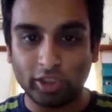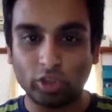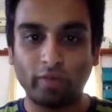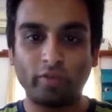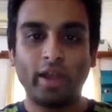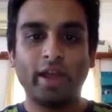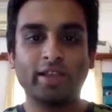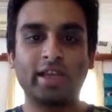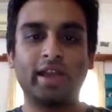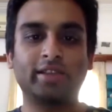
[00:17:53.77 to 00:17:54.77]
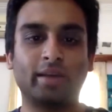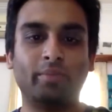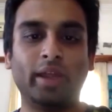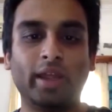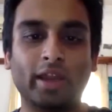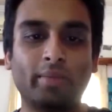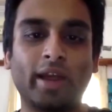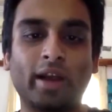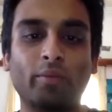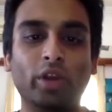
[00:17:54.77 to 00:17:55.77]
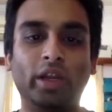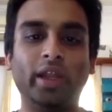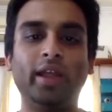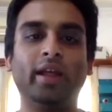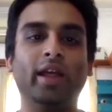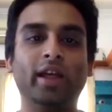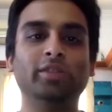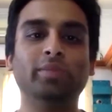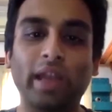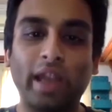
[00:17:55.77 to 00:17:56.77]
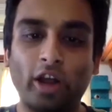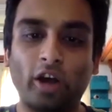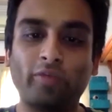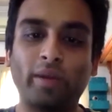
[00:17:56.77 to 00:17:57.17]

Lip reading: So if, say, somebody in my community is being laid off,